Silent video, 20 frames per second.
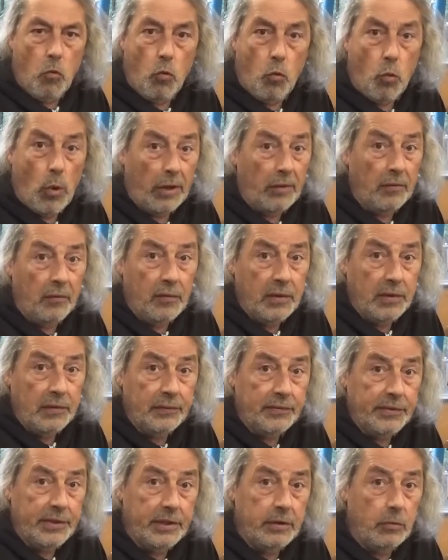
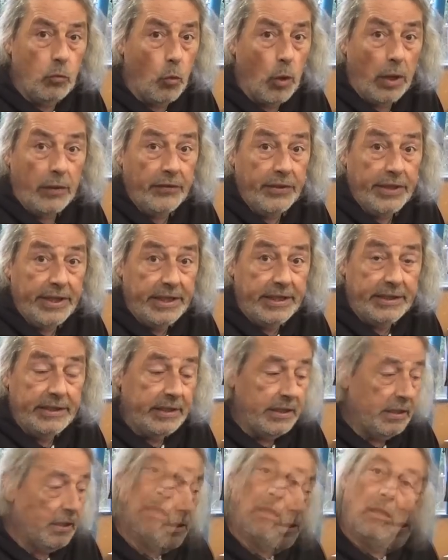150,
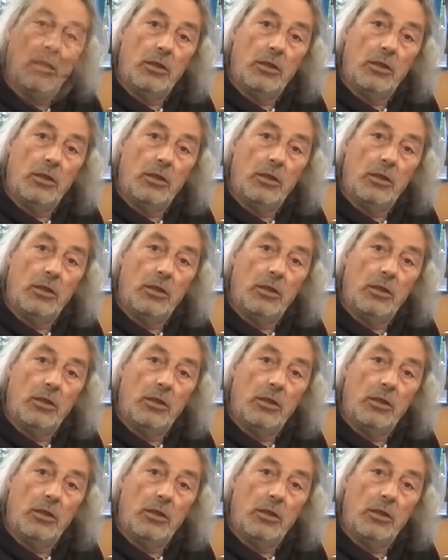180.